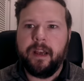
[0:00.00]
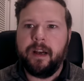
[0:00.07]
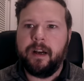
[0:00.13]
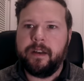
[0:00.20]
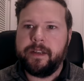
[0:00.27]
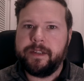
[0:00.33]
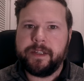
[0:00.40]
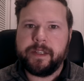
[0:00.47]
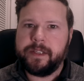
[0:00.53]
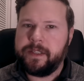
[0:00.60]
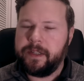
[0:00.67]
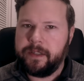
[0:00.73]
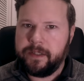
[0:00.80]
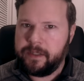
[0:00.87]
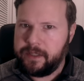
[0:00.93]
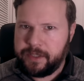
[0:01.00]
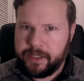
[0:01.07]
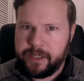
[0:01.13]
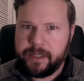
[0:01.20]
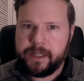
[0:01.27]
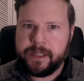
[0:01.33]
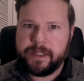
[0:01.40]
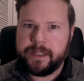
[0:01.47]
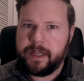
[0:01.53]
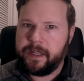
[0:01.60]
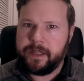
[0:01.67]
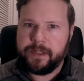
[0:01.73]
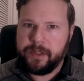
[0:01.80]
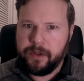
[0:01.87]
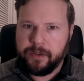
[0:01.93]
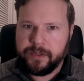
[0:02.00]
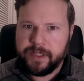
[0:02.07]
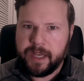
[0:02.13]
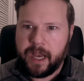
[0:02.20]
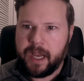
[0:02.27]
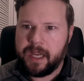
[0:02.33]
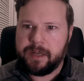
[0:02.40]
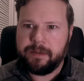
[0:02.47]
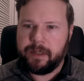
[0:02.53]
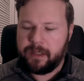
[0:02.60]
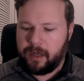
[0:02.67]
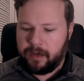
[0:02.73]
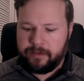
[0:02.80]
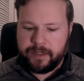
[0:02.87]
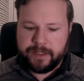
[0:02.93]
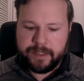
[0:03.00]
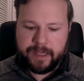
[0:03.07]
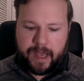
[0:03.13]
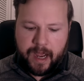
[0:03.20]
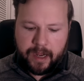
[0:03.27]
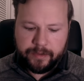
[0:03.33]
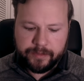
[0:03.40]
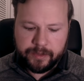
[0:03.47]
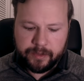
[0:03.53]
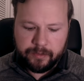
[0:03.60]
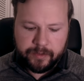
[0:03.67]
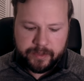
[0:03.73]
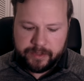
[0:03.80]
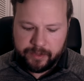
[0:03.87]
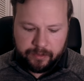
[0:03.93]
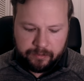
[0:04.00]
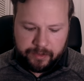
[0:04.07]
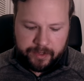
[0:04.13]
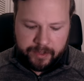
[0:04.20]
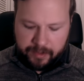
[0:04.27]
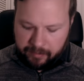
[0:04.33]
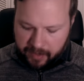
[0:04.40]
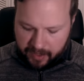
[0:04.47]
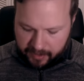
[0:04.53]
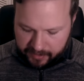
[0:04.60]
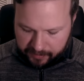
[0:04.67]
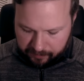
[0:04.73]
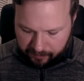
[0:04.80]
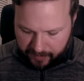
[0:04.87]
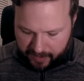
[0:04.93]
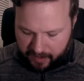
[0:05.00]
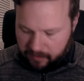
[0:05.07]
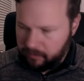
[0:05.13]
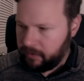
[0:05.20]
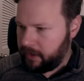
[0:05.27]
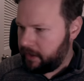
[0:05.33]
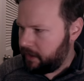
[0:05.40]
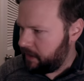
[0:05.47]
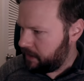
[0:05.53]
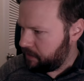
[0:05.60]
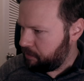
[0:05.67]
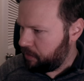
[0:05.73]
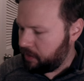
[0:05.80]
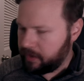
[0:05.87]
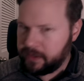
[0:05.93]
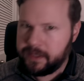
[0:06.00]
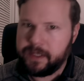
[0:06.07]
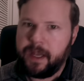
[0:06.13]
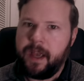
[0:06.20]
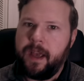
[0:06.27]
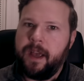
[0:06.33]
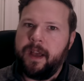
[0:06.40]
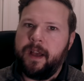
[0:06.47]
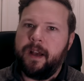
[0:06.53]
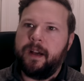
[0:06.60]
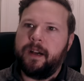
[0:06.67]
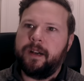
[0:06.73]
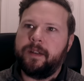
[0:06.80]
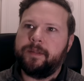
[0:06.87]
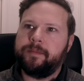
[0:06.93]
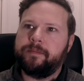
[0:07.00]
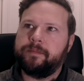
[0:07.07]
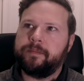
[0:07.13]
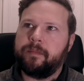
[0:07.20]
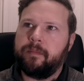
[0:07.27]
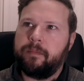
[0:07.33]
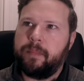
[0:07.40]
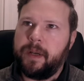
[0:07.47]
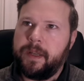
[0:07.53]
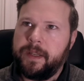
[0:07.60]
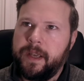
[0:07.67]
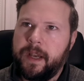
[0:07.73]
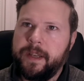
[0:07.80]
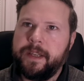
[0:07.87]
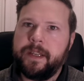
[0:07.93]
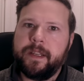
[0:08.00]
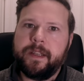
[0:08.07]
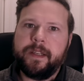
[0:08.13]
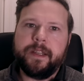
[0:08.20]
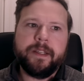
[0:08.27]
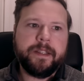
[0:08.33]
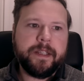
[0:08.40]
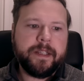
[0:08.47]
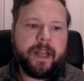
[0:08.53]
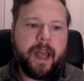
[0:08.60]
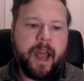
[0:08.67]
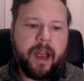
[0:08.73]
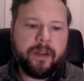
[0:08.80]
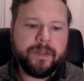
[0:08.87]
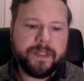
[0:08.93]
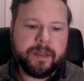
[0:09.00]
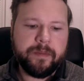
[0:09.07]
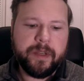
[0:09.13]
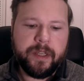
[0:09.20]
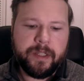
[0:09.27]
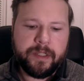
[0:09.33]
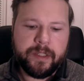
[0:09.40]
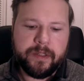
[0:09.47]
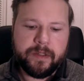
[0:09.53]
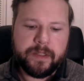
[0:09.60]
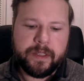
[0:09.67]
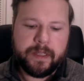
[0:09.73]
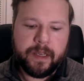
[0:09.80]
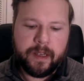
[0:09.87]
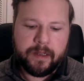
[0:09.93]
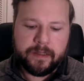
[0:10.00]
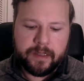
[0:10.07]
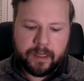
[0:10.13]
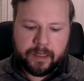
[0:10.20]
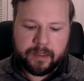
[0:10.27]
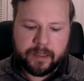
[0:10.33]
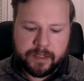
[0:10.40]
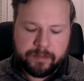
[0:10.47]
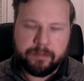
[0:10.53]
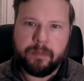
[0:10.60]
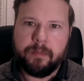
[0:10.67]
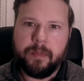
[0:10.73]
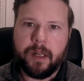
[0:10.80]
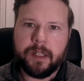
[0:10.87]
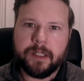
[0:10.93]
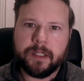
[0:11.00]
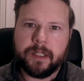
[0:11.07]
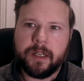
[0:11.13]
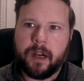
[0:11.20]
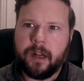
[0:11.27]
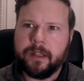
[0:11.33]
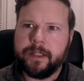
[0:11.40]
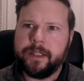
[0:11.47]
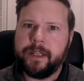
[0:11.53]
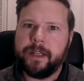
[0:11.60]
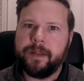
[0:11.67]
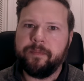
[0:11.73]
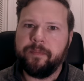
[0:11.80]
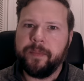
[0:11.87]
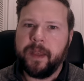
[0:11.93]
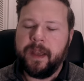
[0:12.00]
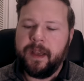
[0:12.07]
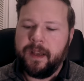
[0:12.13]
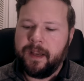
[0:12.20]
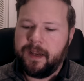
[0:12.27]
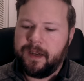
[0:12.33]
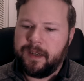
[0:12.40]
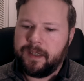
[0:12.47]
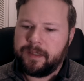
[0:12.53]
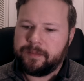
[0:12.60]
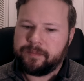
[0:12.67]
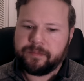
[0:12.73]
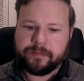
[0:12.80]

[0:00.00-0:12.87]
Uh, he's considered a genius in his own time, and obviously after we're still reading about him, reading his books. Um, but yeah, he, he did have some issues. He had like this melancholia, uh,